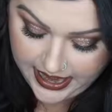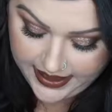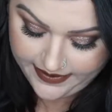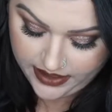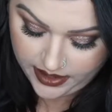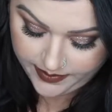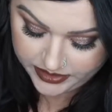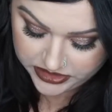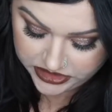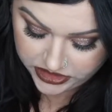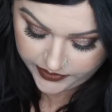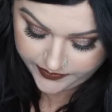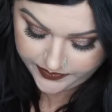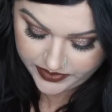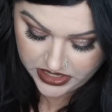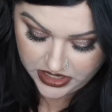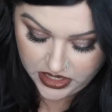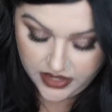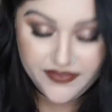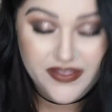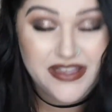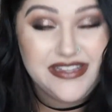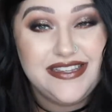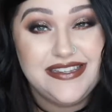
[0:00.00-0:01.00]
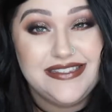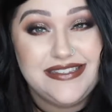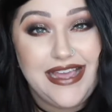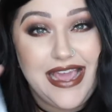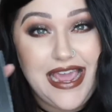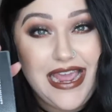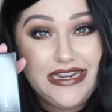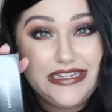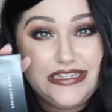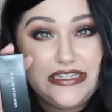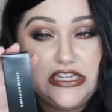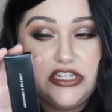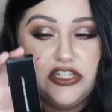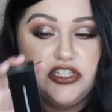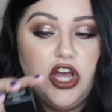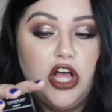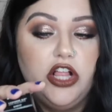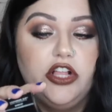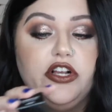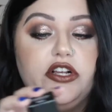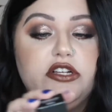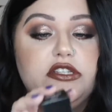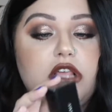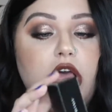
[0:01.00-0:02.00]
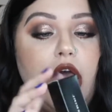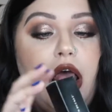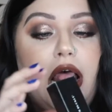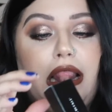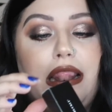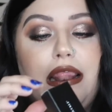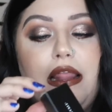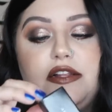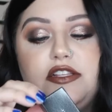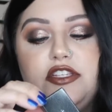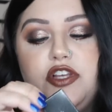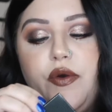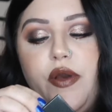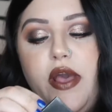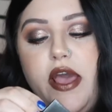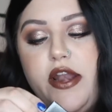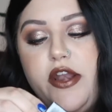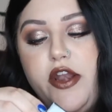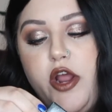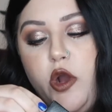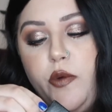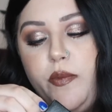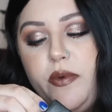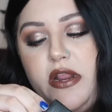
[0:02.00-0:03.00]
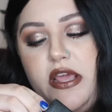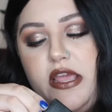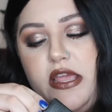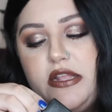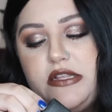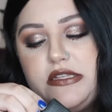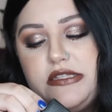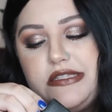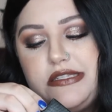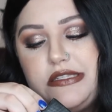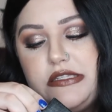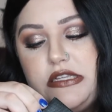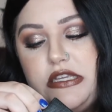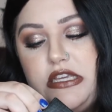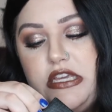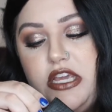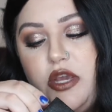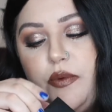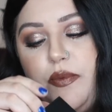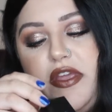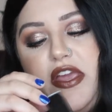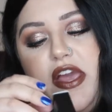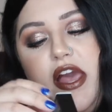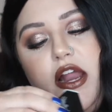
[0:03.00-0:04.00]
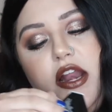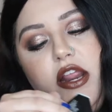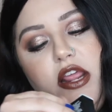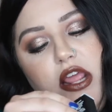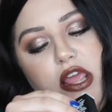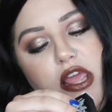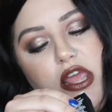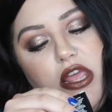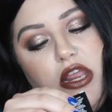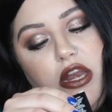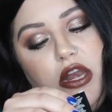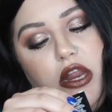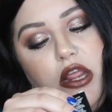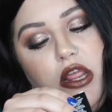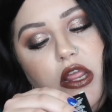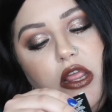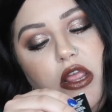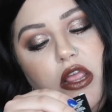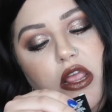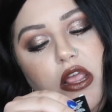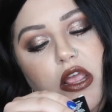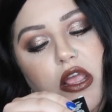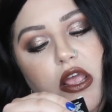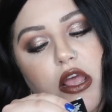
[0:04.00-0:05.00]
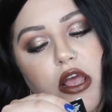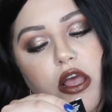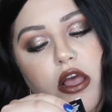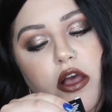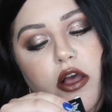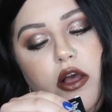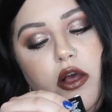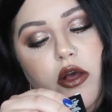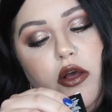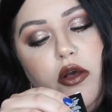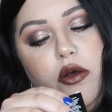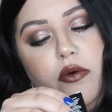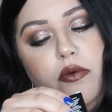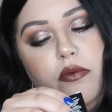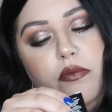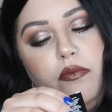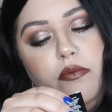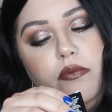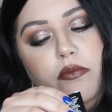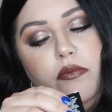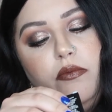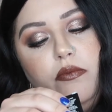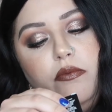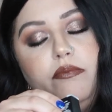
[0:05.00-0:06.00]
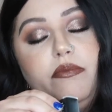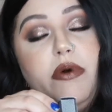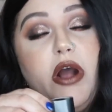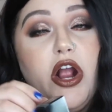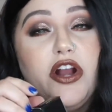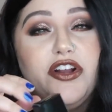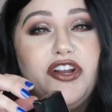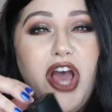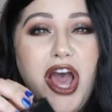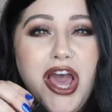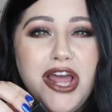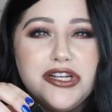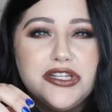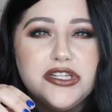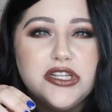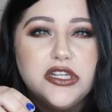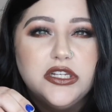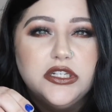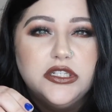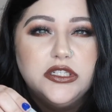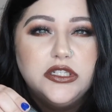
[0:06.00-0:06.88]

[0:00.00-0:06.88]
And the MSRP on this is $18. Let's go ahead and open it and see. We got it in Bardot.